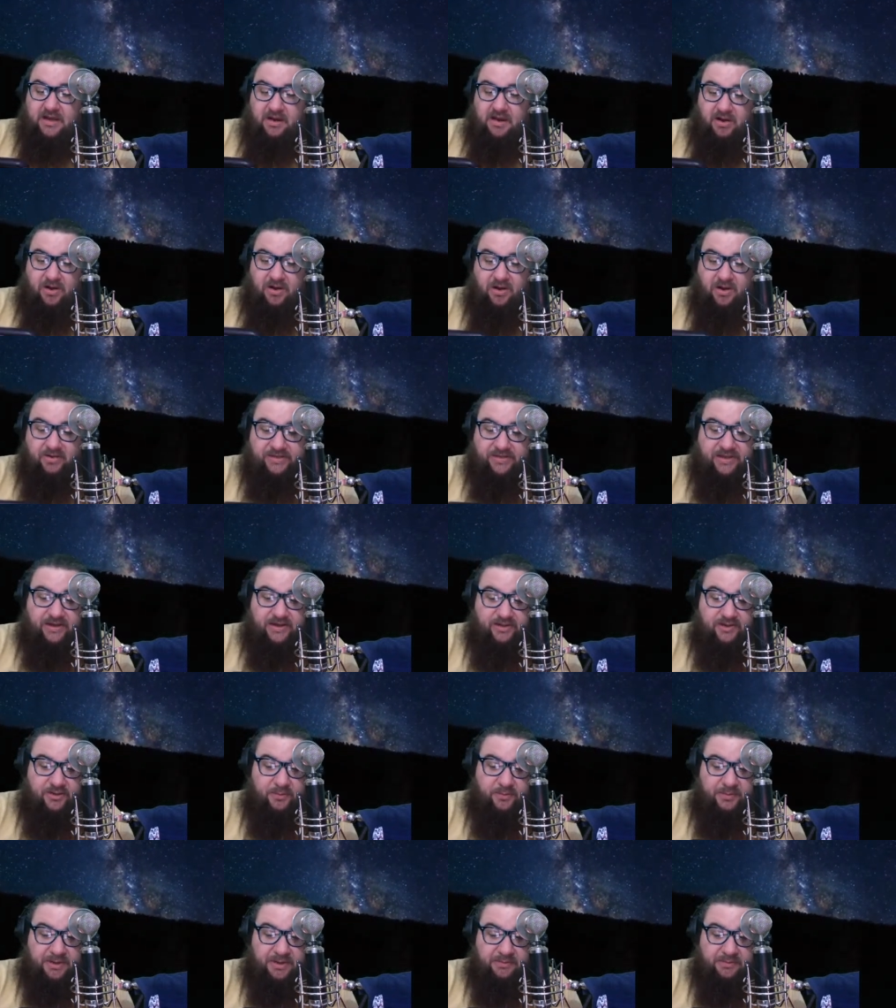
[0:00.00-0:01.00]
All the
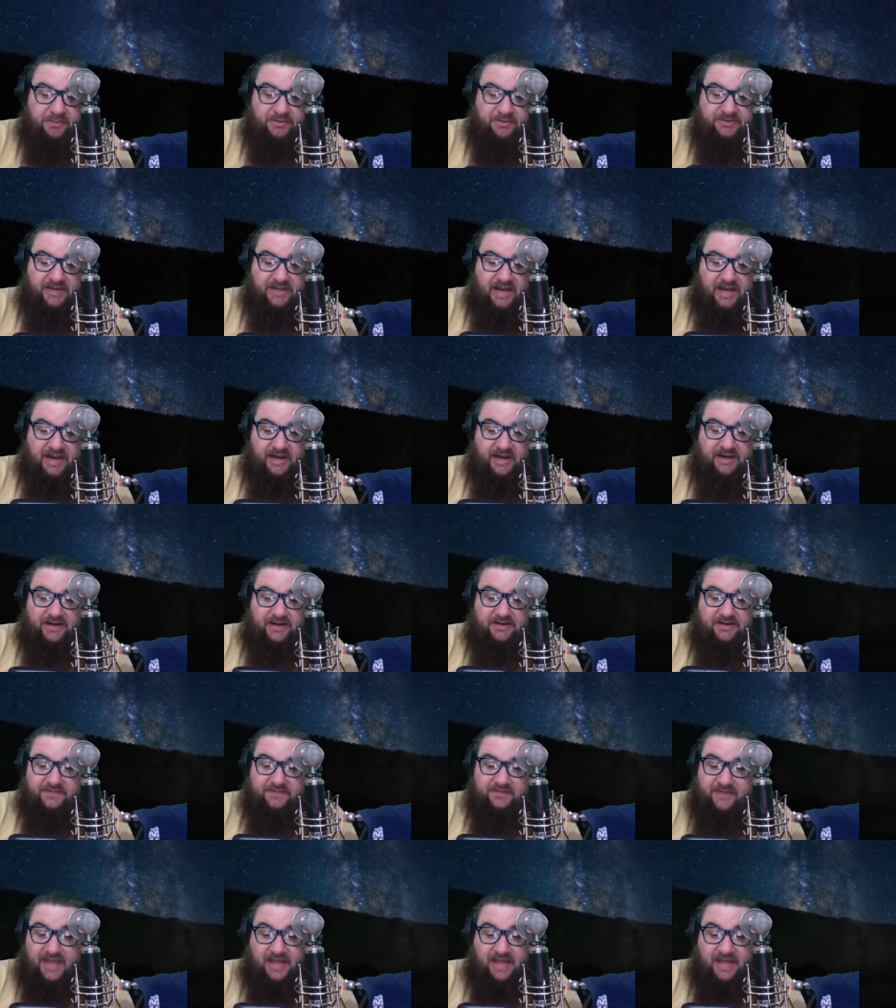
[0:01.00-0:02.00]
other people
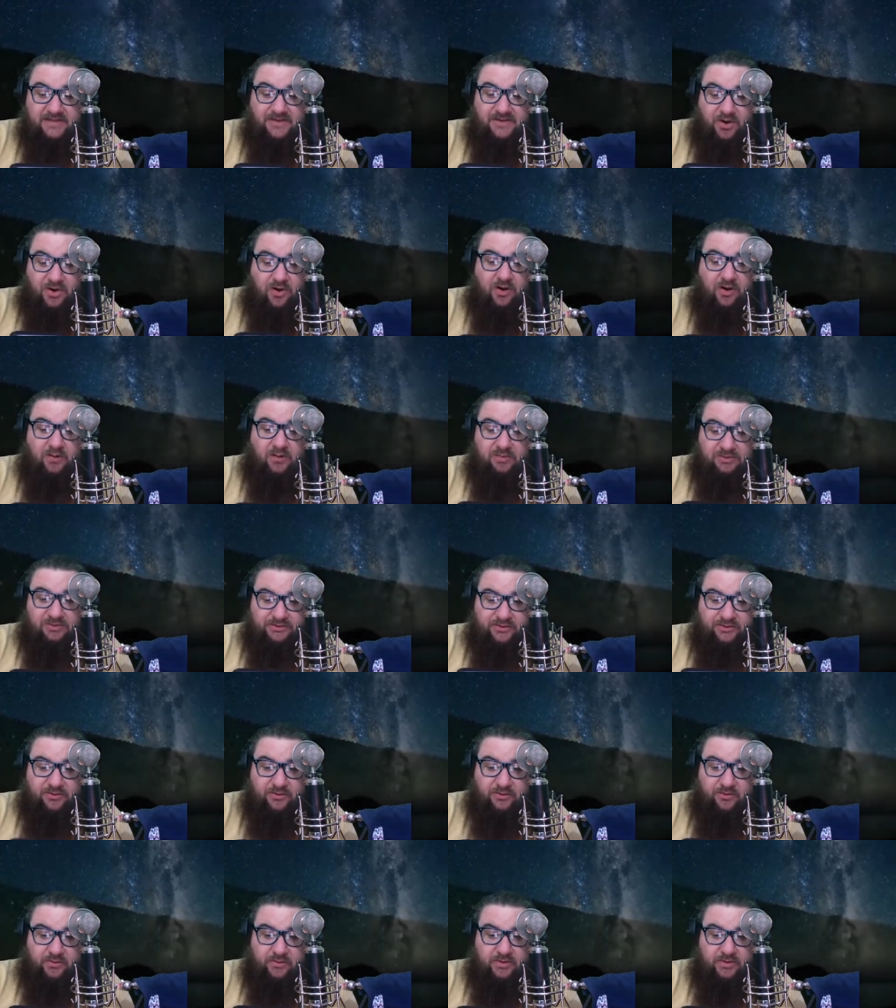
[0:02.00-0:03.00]
dying, that's horrible
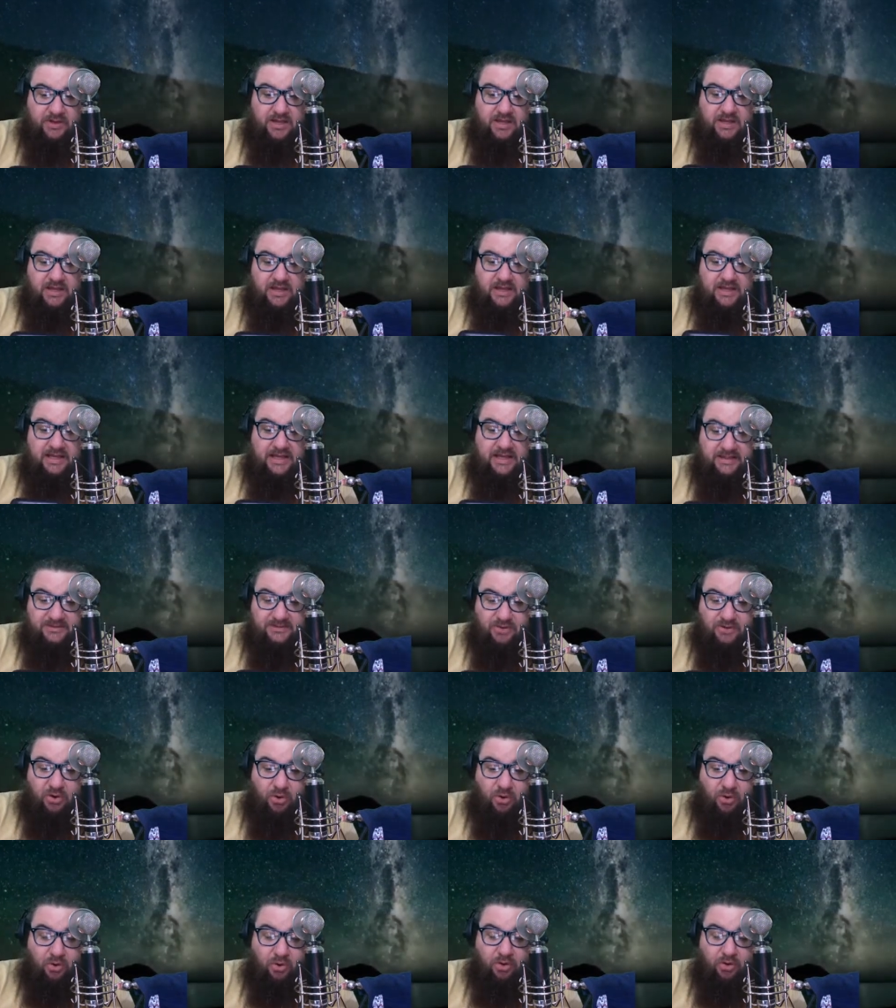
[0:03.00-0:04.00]
too. It's
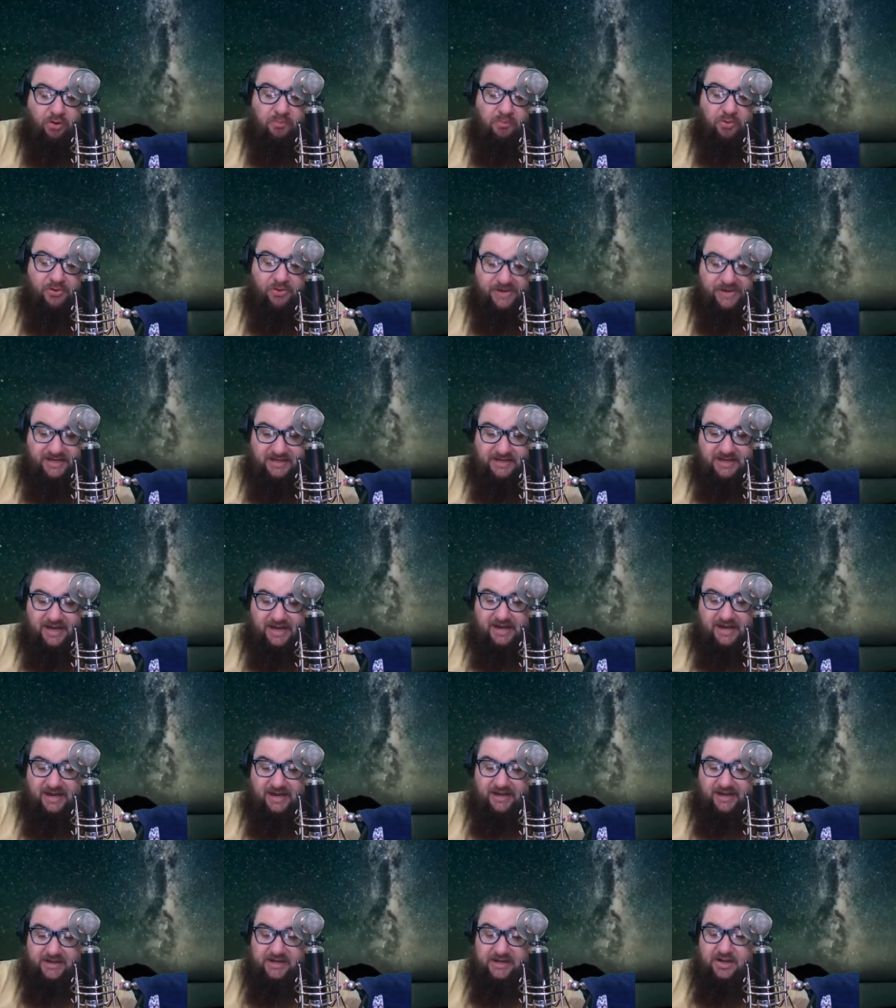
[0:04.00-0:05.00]
horrible he
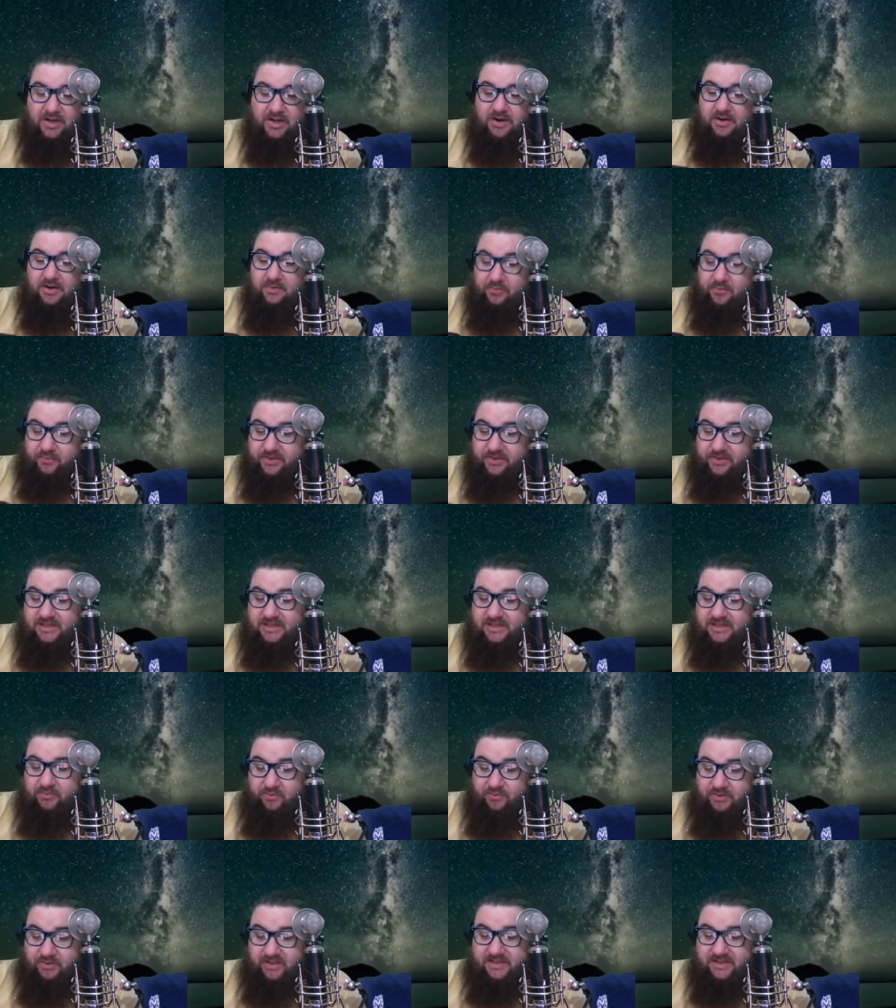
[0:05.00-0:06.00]
died. Really,
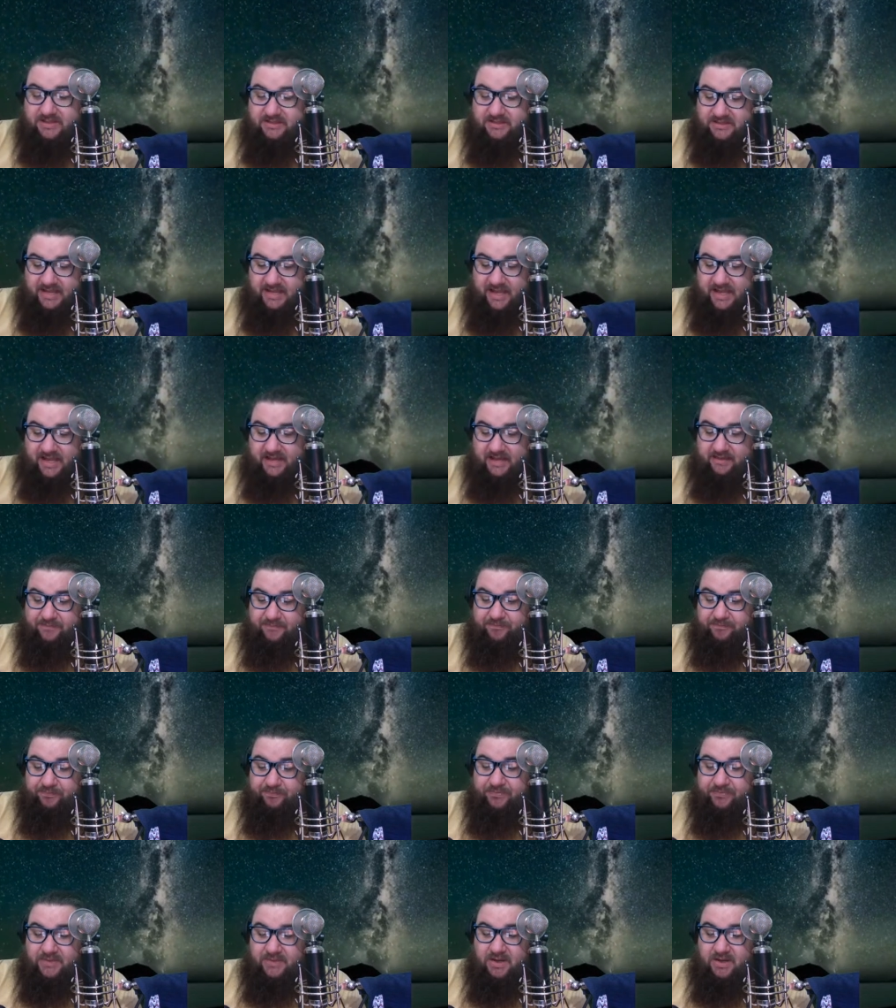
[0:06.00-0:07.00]
really sad.
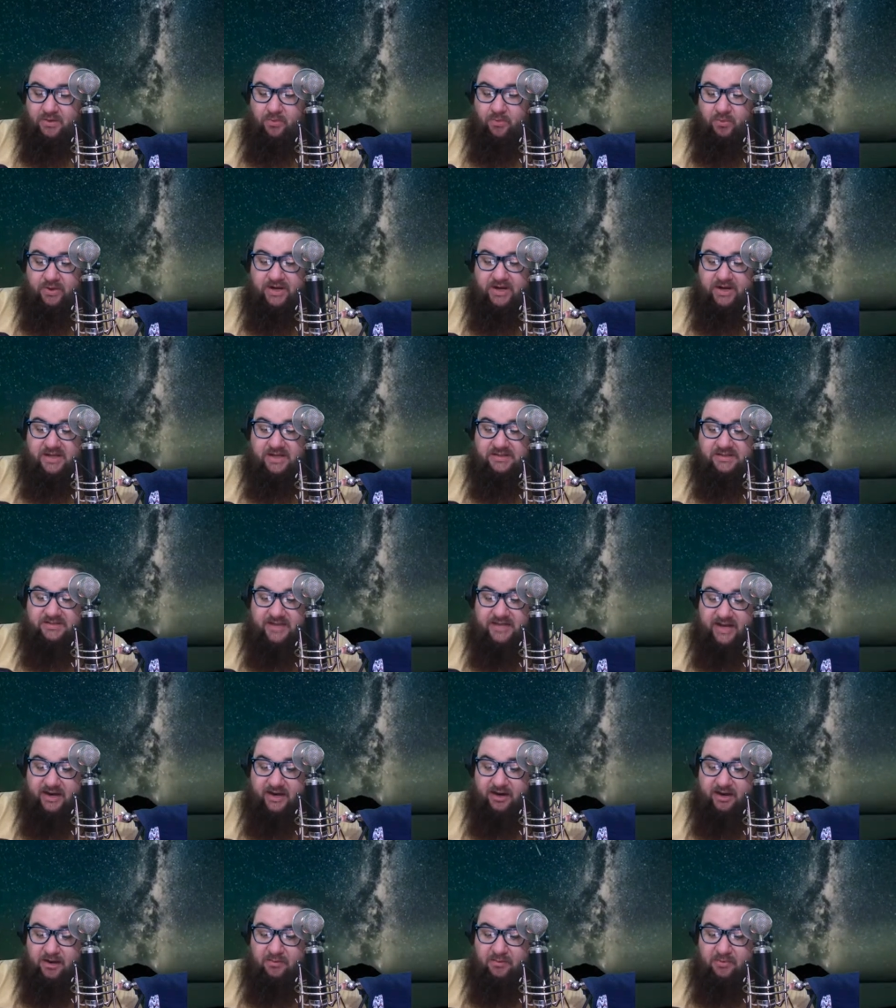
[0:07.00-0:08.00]
What a
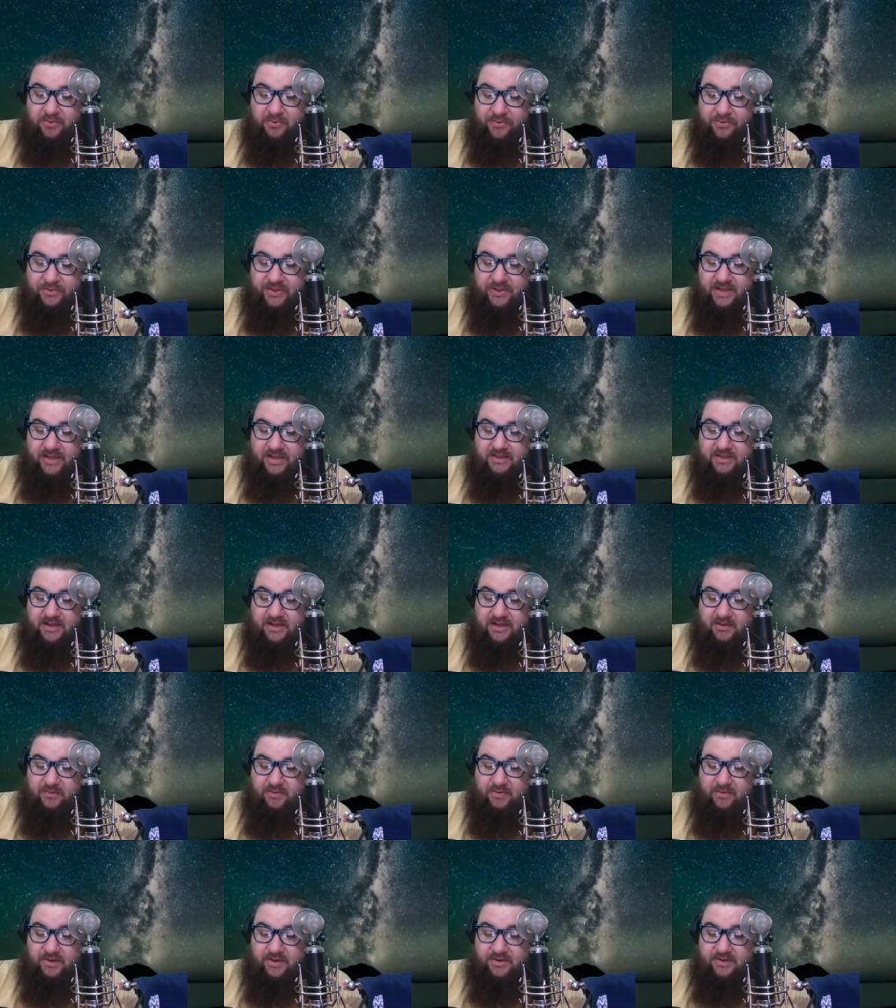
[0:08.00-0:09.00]
terrible thing
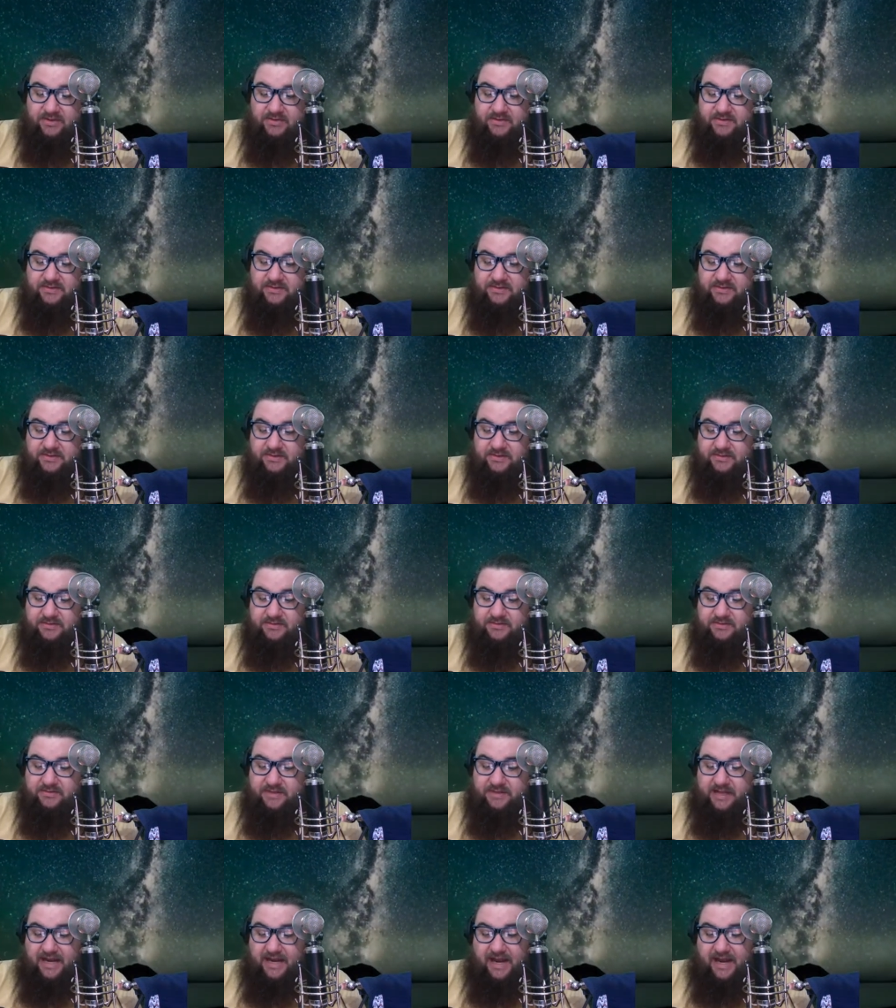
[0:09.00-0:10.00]

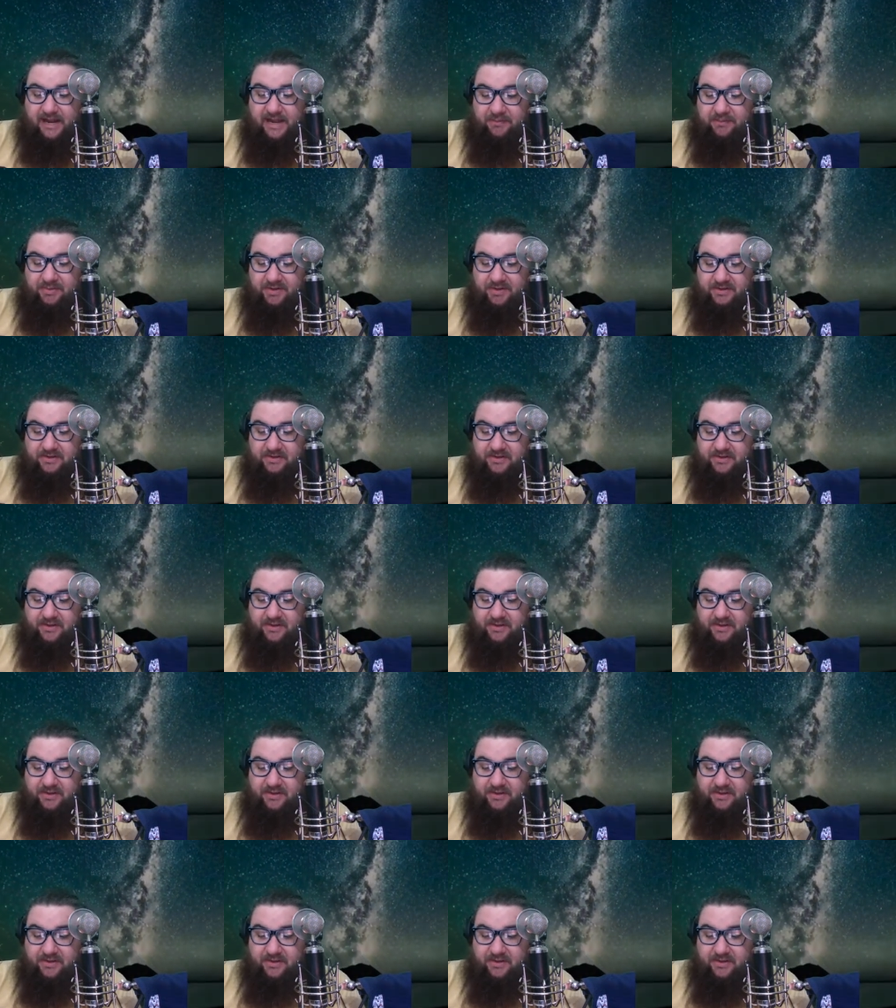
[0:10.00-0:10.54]
that happened.